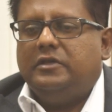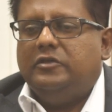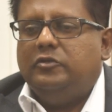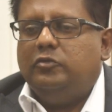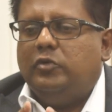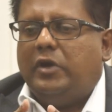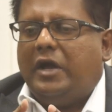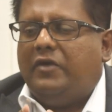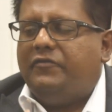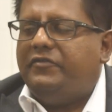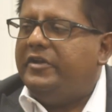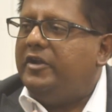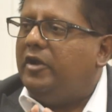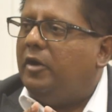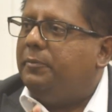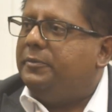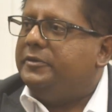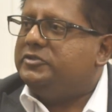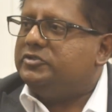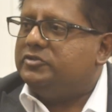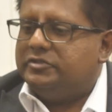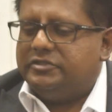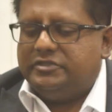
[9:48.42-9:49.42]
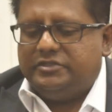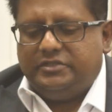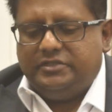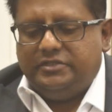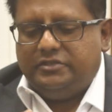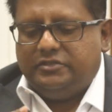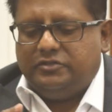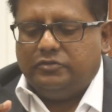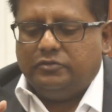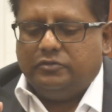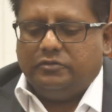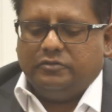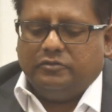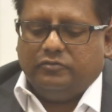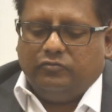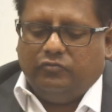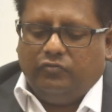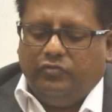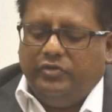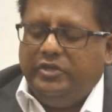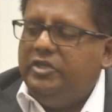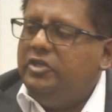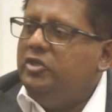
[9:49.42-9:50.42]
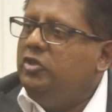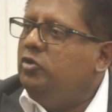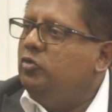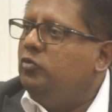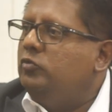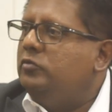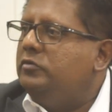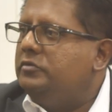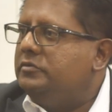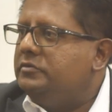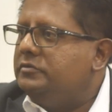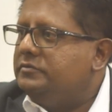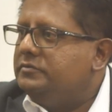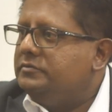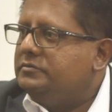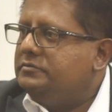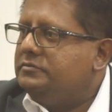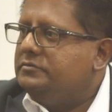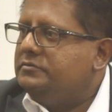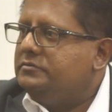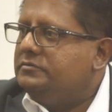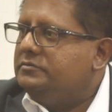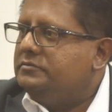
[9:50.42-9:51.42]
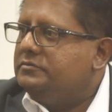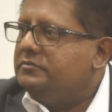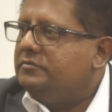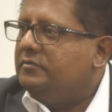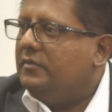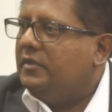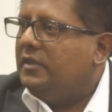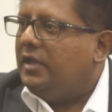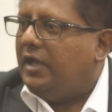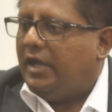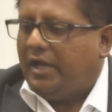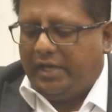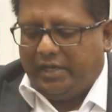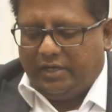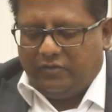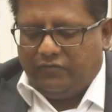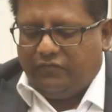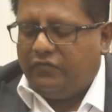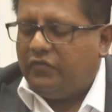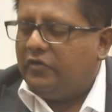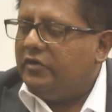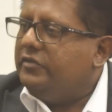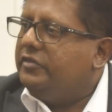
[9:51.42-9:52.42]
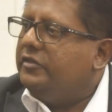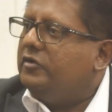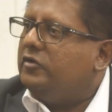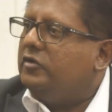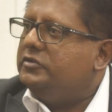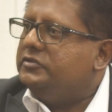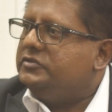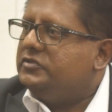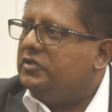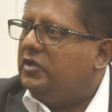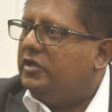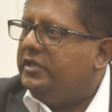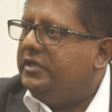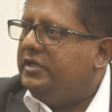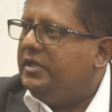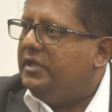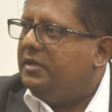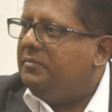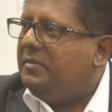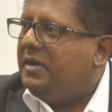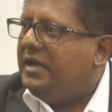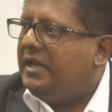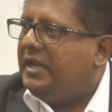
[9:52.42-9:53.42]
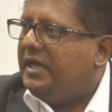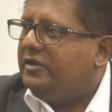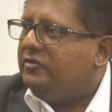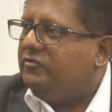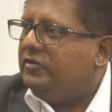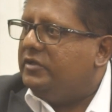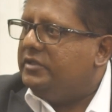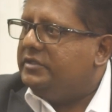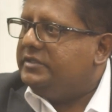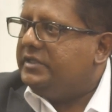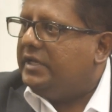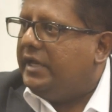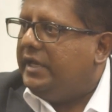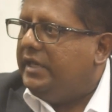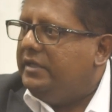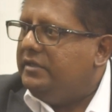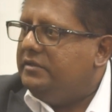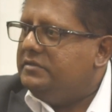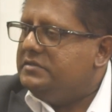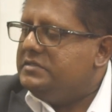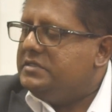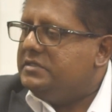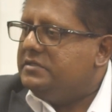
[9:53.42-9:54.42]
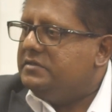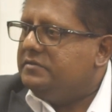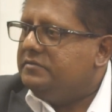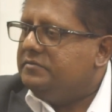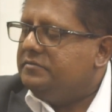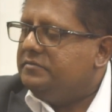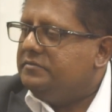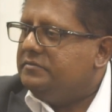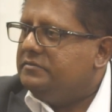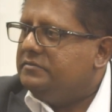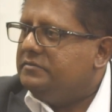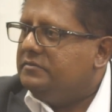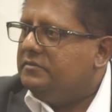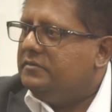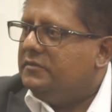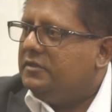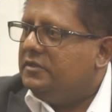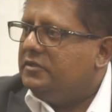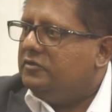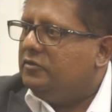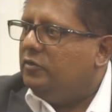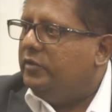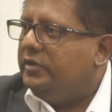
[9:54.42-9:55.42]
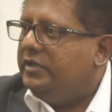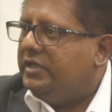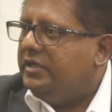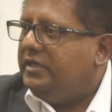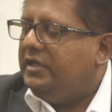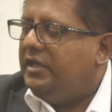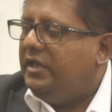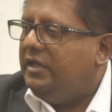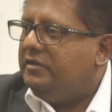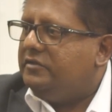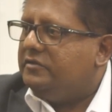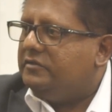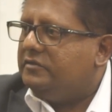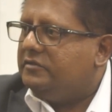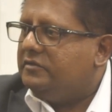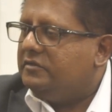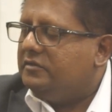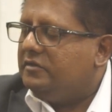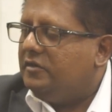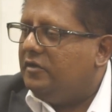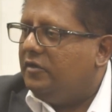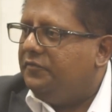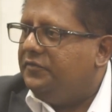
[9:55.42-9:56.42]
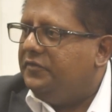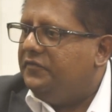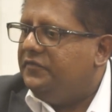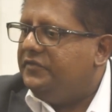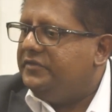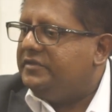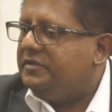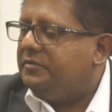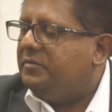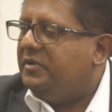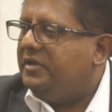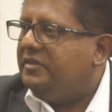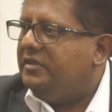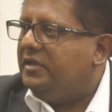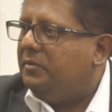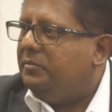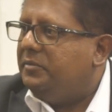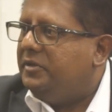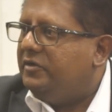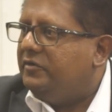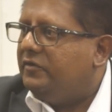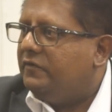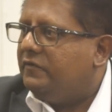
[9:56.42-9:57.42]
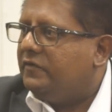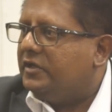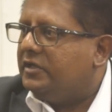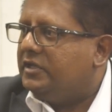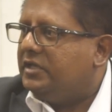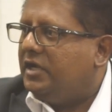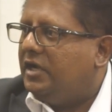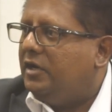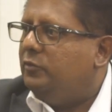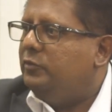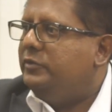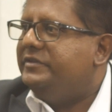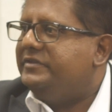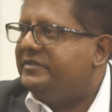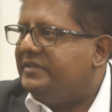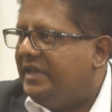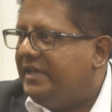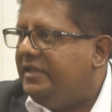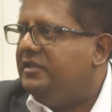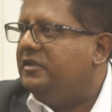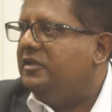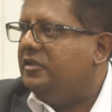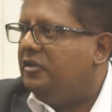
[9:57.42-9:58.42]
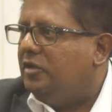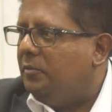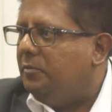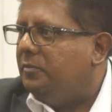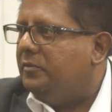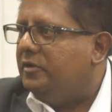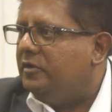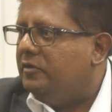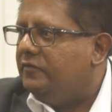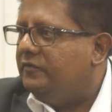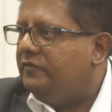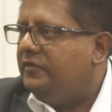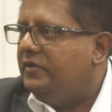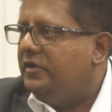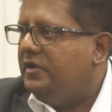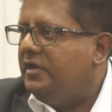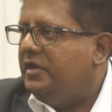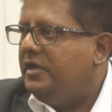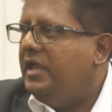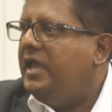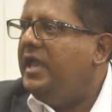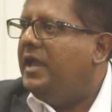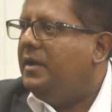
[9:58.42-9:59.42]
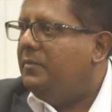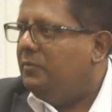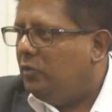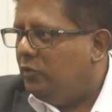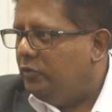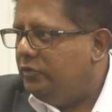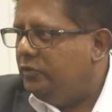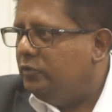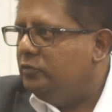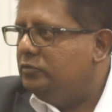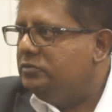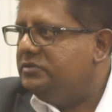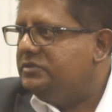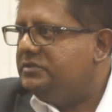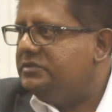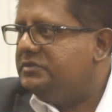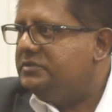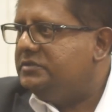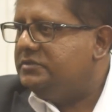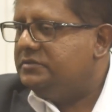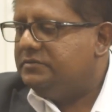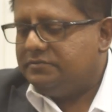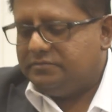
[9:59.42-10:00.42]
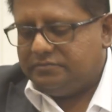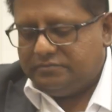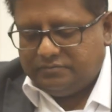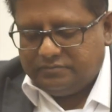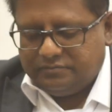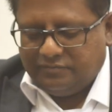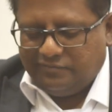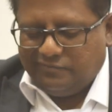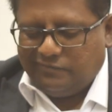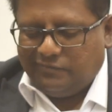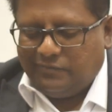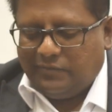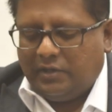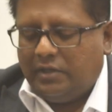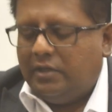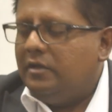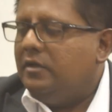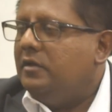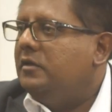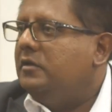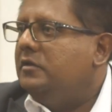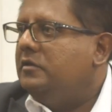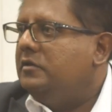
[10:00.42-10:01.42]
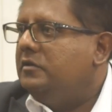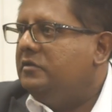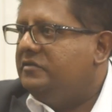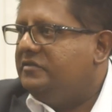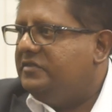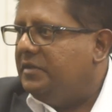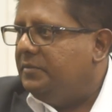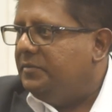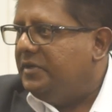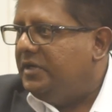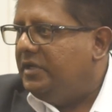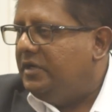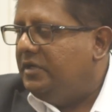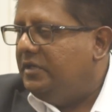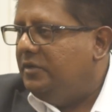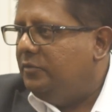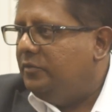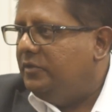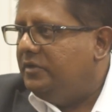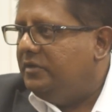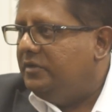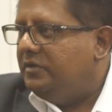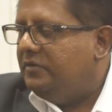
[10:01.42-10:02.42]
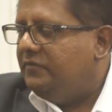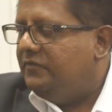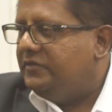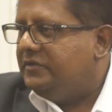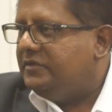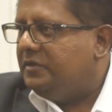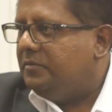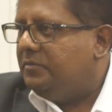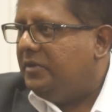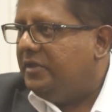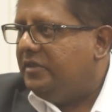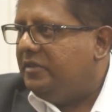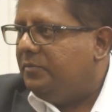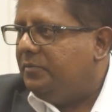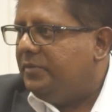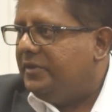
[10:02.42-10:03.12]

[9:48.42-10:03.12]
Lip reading: you have an opportunity to renew and further consolidate bilateral ties. So in the case of the visit by the Emir of Qatar, we signed a number of MOUs. Similarly, with the visit by the